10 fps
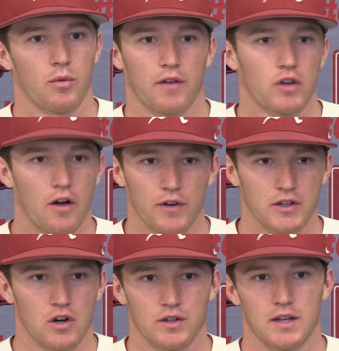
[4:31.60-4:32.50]
have
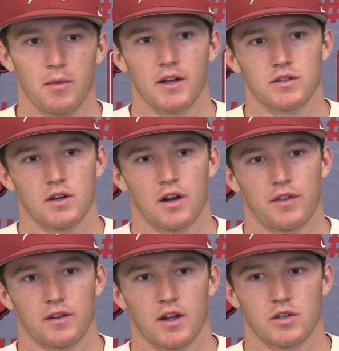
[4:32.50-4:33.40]
confidence in our teammates. And I
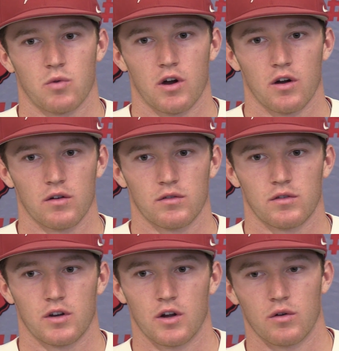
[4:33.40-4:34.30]
think that's where,
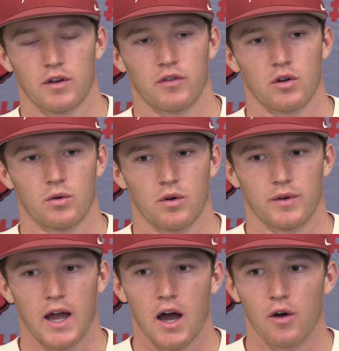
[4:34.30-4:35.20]
you know, even though we
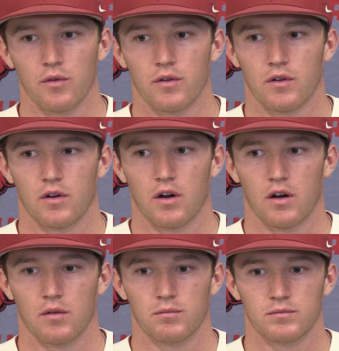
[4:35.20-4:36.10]
were down,
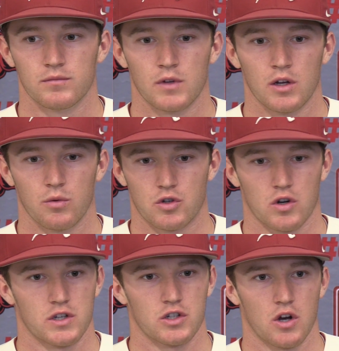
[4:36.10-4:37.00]
we
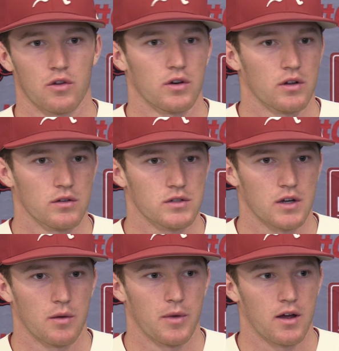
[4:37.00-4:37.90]
trust each other
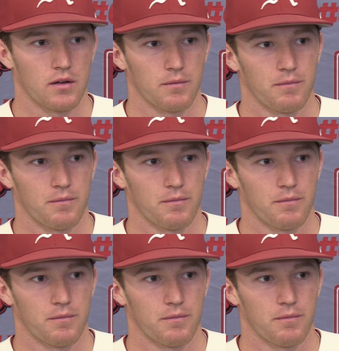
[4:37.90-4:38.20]
to come back.